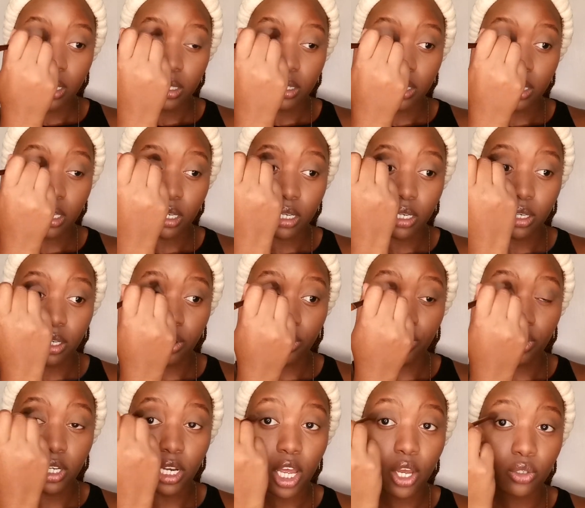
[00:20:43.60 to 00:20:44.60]
The
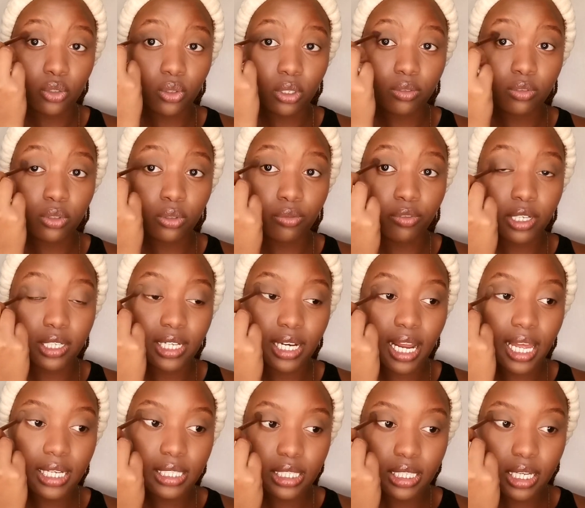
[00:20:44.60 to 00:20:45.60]
Real Housewives of
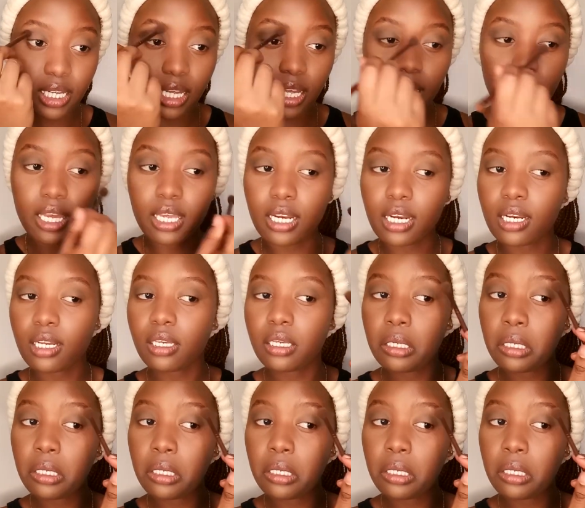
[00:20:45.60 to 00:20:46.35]
Atlanta and